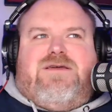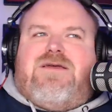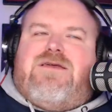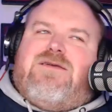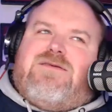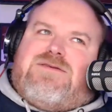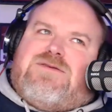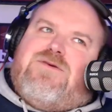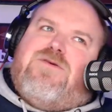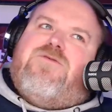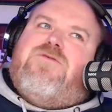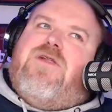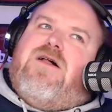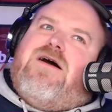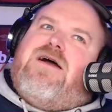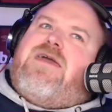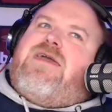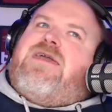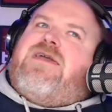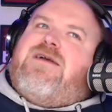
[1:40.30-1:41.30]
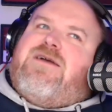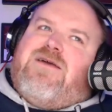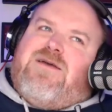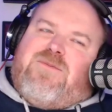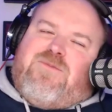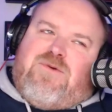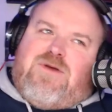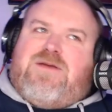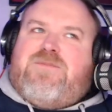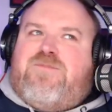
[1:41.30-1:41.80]
Sort of like
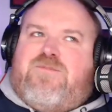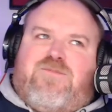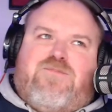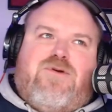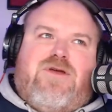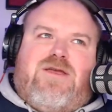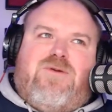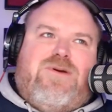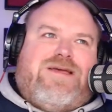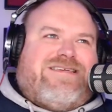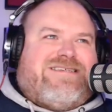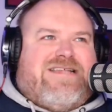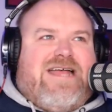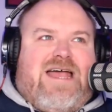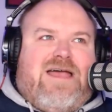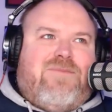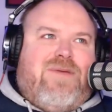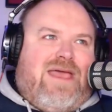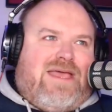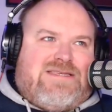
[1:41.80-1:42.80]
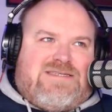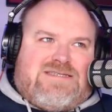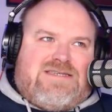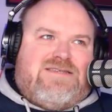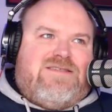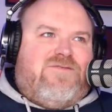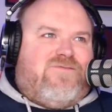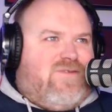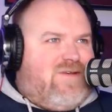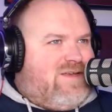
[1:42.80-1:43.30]
pretty West Ham-esque
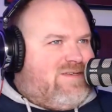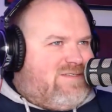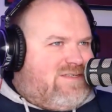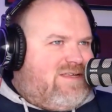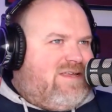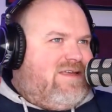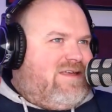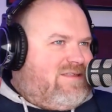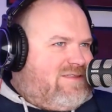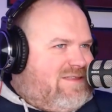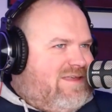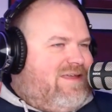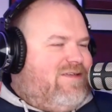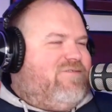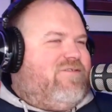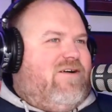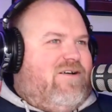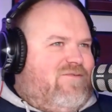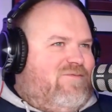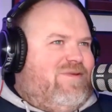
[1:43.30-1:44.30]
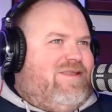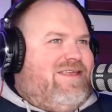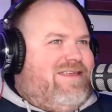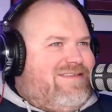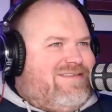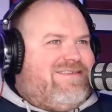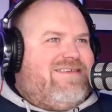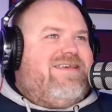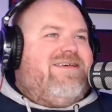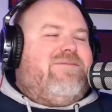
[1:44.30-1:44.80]
in the first 35
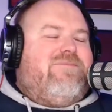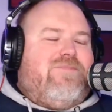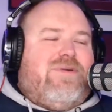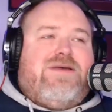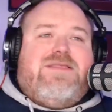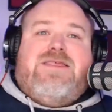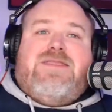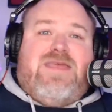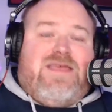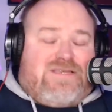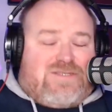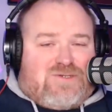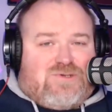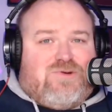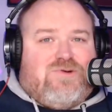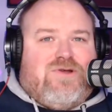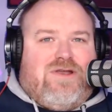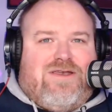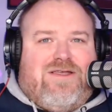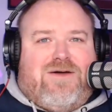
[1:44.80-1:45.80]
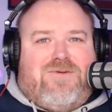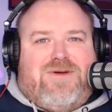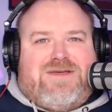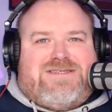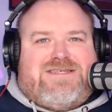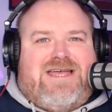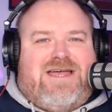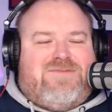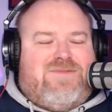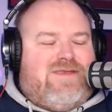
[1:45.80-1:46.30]
minutes, but then they scored unlike
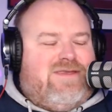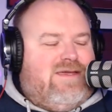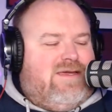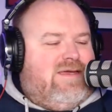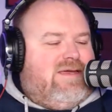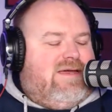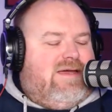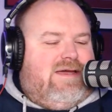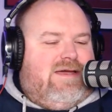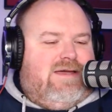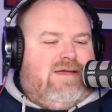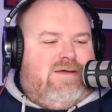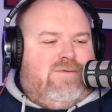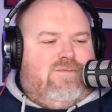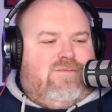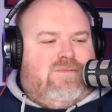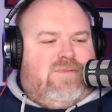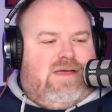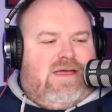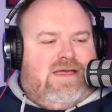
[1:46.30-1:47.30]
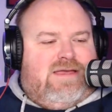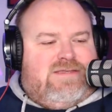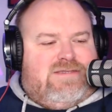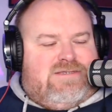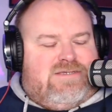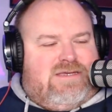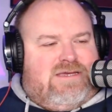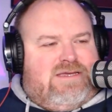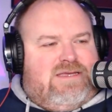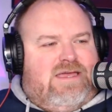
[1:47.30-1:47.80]
West Ham did.
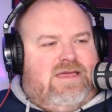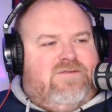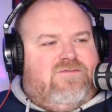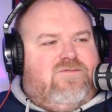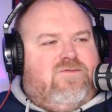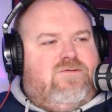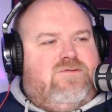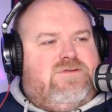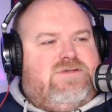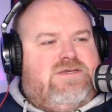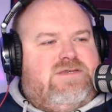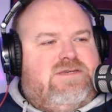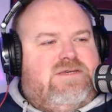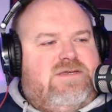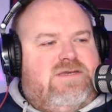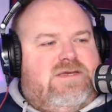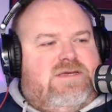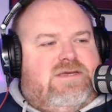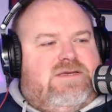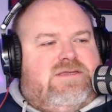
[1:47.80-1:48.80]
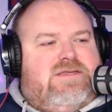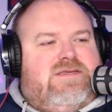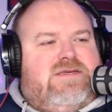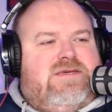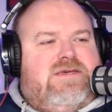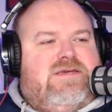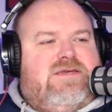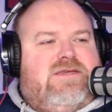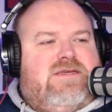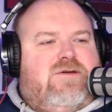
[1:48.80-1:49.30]
Through to
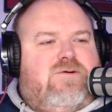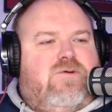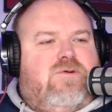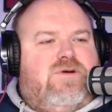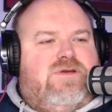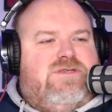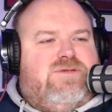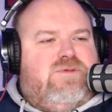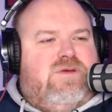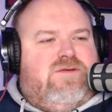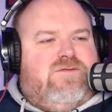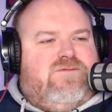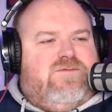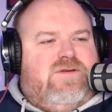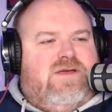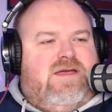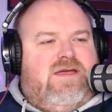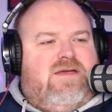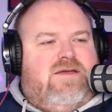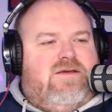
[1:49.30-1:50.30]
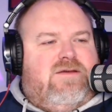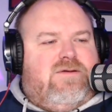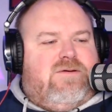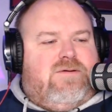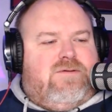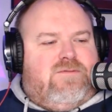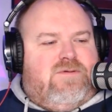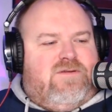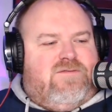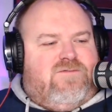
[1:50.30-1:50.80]
the quarters
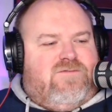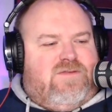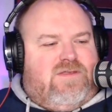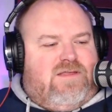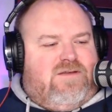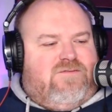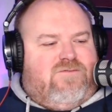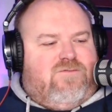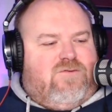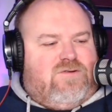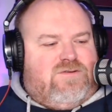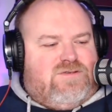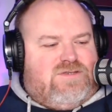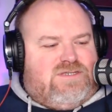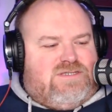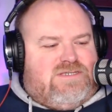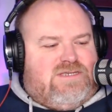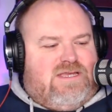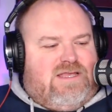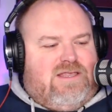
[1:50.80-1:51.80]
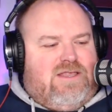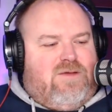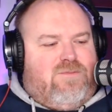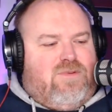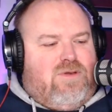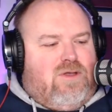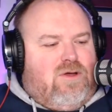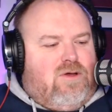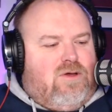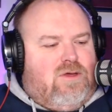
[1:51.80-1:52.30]
with La France, Le
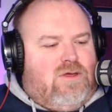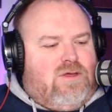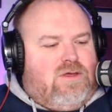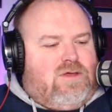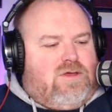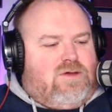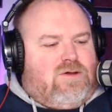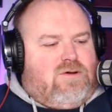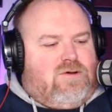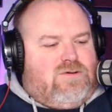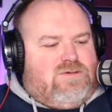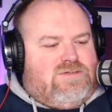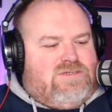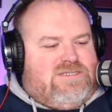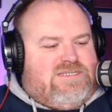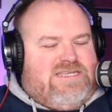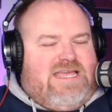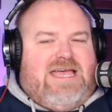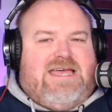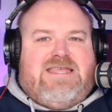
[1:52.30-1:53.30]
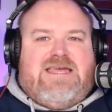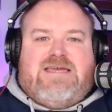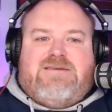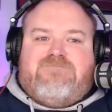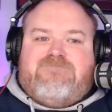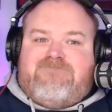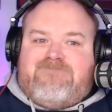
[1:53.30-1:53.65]
Bleu, on Saturday,